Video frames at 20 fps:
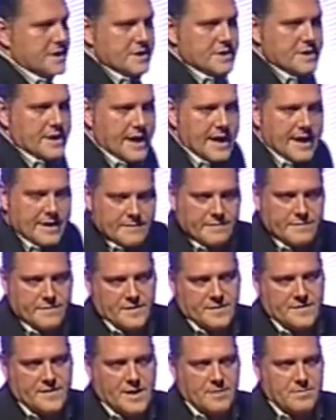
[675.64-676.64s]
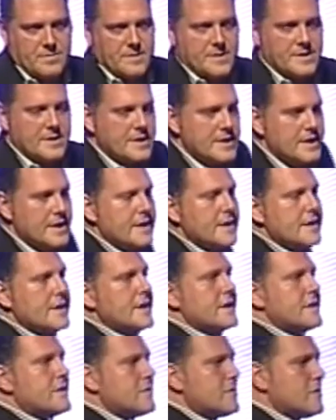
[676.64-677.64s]
and care, for example.
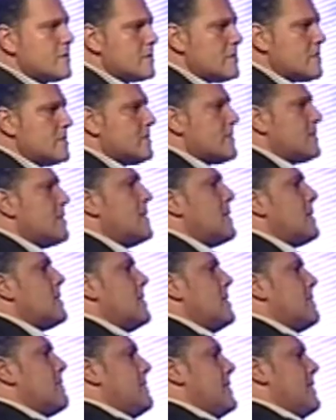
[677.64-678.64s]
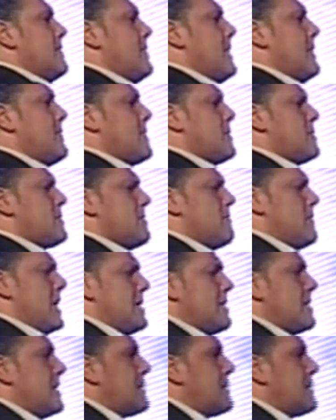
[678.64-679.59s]
You know, we have got one